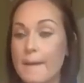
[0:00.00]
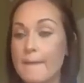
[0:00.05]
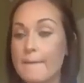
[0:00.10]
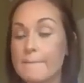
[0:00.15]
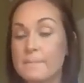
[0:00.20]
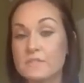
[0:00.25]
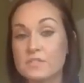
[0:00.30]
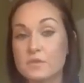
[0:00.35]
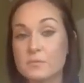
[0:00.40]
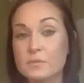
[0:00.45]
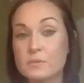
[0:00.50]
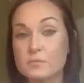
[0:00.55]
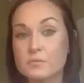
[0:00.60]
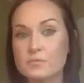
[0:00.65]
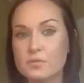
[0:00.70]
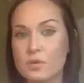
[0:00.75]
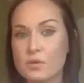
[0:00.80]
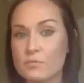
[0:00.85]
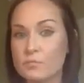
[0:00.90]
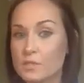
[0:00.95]
Some people
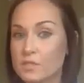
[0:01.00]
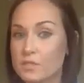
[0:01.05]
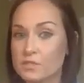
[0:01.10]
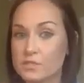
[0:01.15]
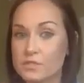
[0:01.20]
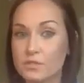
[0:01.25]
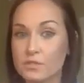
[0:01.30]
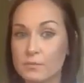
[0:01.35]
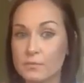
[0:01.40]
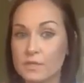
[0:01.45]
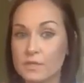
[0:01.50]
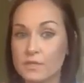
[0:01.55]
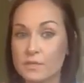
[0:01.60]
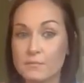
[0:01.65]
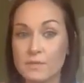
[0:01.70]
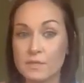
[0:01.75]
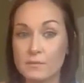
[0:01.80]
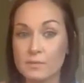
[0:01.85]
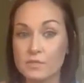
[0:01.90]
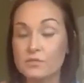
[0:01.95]
don't because your body
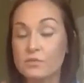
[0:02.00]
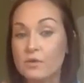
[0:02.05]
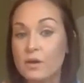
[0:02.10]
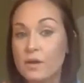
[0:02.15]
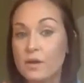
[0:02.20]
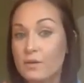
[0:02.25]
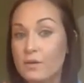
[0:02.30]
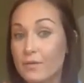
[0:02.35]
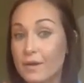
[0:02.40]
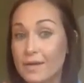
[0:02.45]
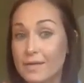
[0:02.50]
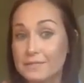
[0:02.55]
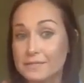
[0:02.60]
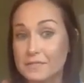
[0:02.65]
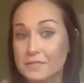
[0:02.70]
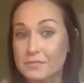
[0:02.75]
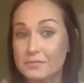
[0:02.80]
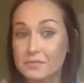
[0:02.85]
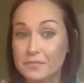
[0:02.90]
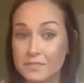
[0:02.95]
may be so out of whack
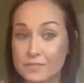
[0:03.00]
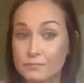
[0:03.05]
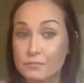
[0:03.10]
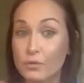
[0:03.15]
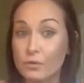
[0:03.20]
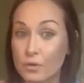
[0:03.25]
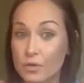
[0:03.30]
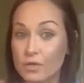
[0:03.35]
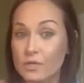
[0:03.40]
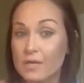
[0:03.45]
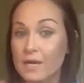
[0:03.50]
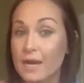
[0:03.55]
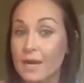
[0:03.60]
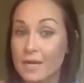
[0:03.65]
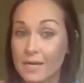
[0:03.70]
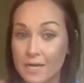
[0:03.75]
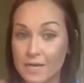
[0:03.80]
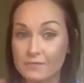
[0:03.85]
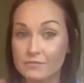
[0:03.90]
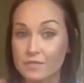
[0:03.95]
that you need more. I
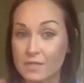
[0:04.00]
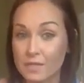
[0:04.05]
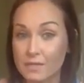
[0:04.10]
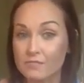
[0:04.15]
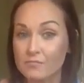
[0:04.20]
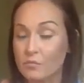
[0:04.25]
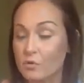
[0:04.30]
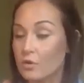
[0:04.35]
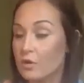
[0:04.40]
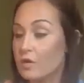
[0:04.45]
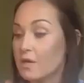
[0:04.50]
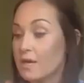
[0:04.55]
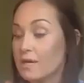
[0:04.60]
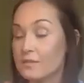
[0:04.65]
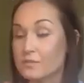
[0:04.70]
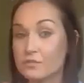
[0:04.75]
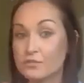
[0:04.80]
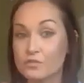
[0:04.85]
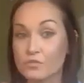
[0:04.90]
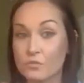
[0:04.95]
have to have more. I
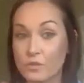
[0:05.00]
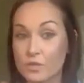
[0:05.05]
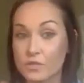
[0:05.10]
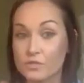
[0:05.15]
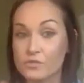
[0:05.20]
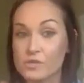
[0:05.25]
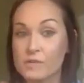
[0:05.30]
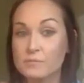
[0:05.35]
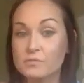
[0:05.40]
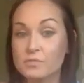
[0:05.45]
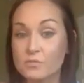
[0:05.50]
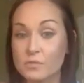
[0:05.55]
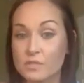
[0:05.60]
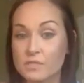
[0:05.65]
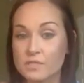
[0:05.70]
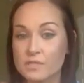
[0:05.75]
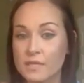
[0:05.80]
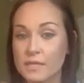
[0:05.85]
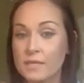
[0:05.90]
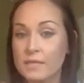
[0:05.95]
do 20 drops twice a
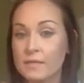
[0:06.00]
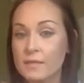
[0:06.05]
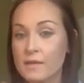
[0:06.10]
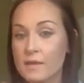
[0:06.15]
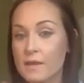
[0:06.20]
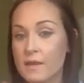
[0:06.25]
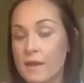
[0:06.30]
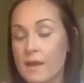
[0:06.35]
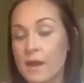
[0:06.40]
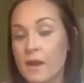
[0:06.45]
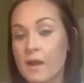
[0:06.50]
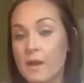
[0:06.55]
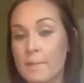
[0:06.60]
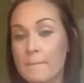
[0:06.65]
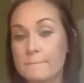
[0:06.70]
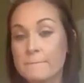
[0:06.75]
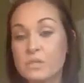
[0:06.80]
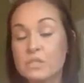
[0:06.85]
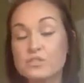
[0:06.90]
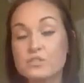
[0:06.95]
day,
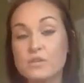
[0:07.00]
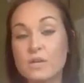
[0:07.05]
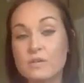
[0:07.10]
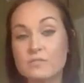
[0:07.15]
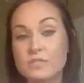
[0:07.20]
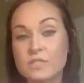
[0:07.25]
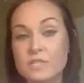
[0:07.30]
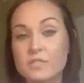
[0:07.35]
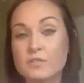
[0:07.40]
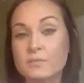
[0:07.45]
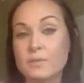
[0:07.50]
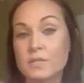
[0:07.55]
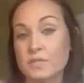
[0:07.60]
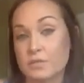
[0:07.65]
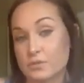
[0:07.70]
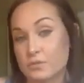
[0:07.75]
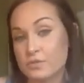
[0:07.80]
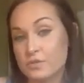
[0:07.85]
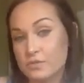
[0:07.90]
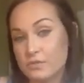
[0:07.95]
but you have to get your body
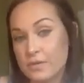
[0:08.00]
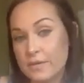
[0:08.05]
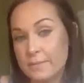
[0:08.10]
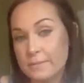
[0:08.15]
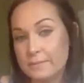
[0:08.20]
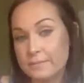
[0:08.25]
used to it.